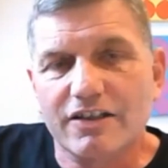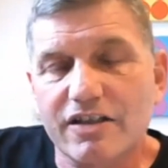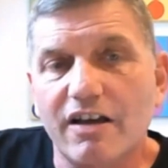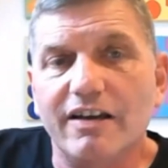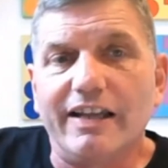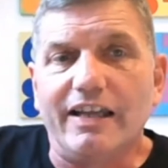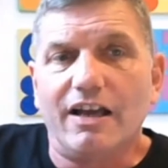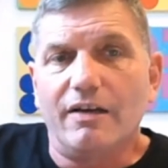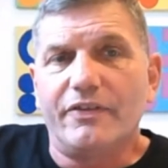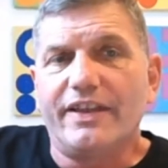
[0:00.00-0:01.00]

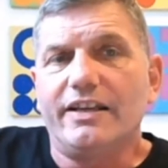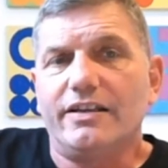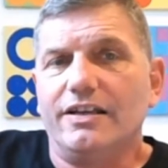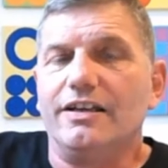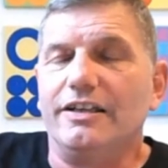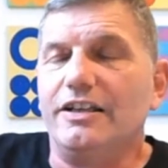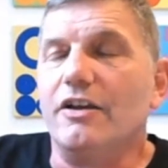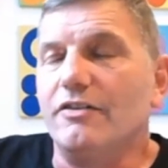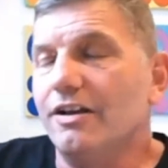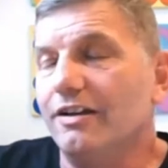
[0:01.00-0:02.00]
Certainly. I think, you
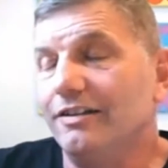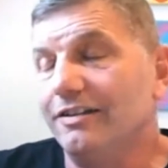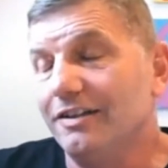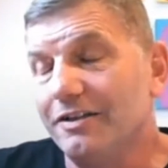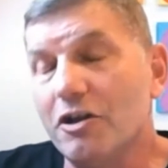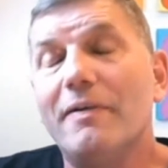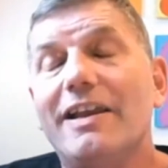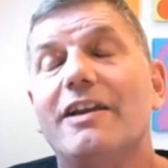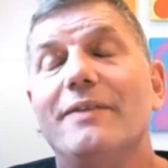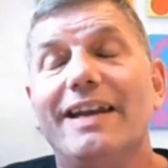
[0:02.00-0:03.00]
know,
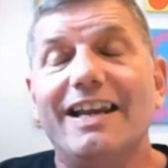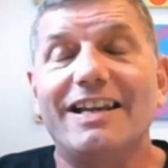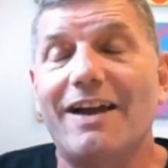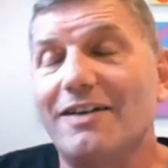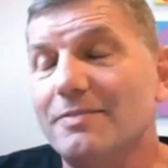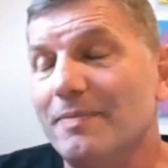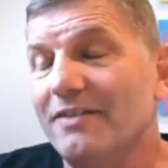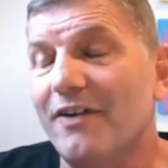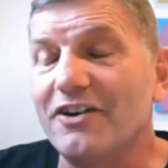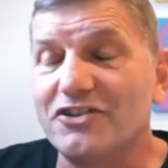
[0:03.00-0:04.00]
nobody can be in any doubt it's
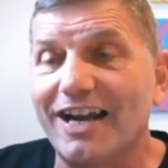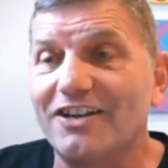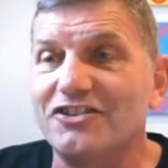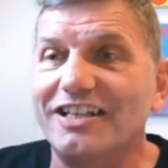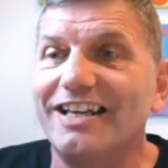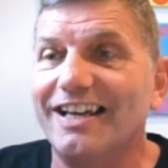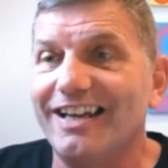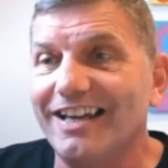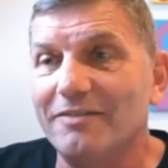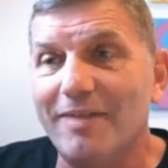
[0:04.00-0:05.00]
been a very challenging
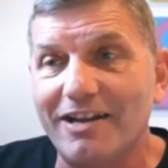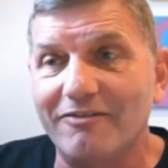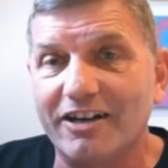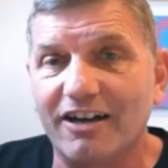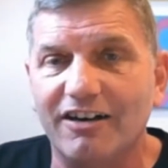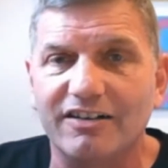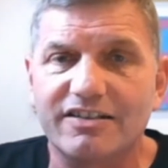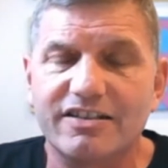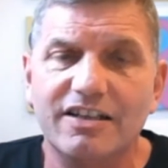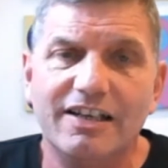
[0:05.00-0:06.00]
year in many
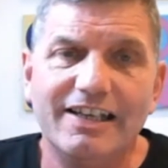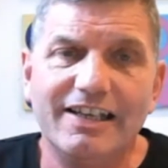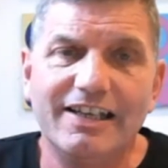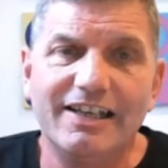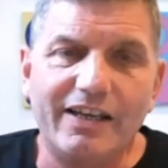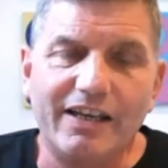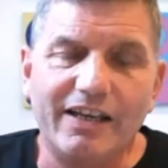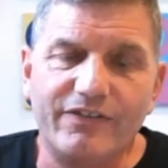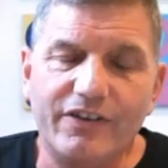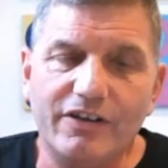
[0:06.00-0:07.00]
regards. But I think
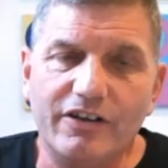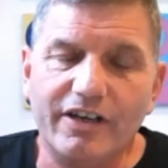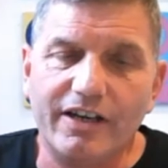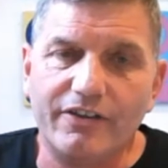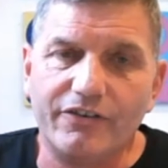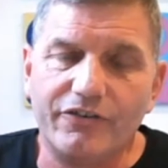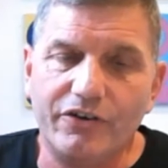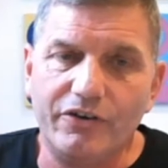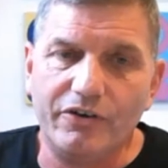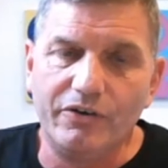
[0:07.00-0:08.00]
if you look at it
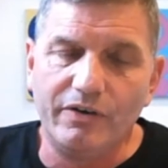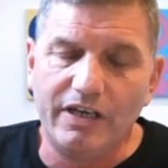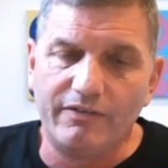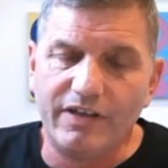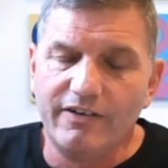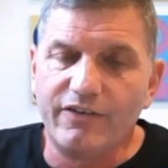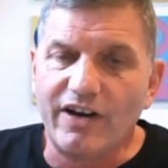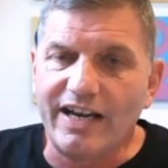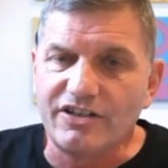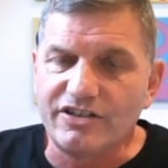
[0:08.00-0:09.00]
through, you know,
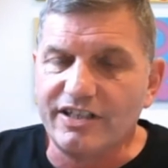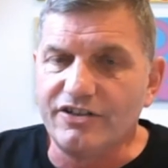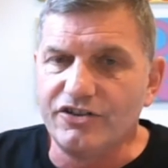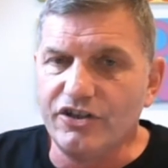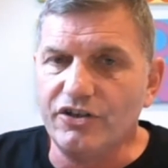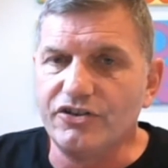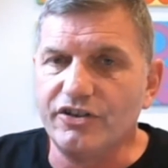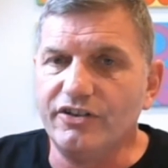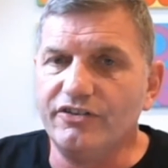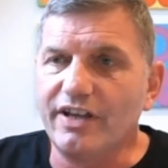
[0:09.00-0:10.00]
financial
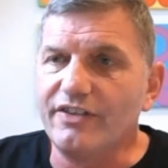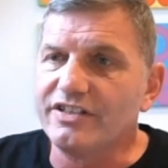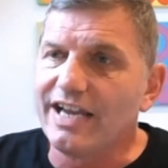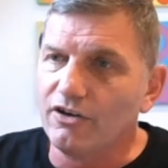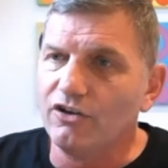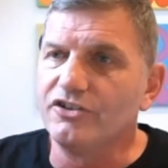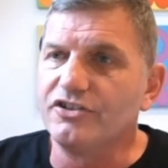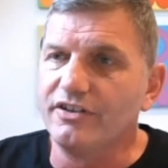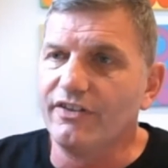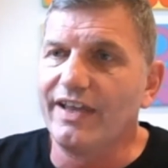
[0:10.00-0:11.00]
institutions and the
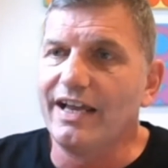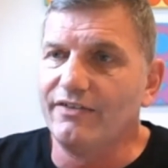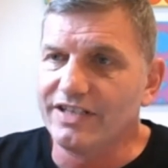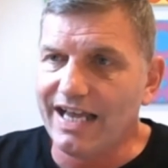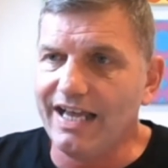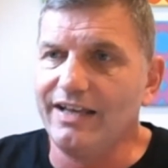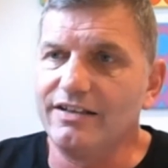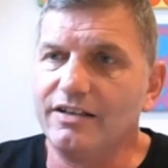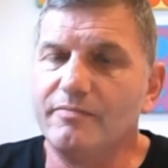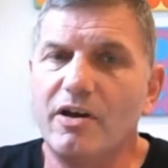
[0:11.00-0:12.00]
technology that they have to
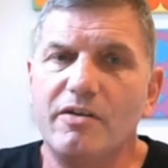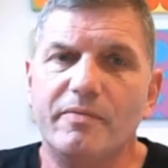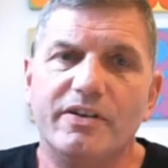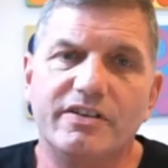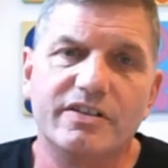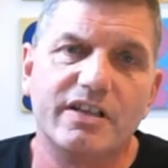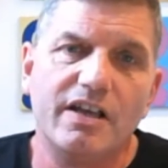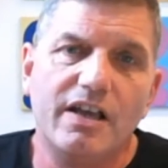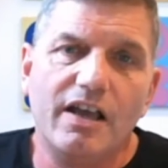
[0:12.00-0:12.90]
hand at the moment,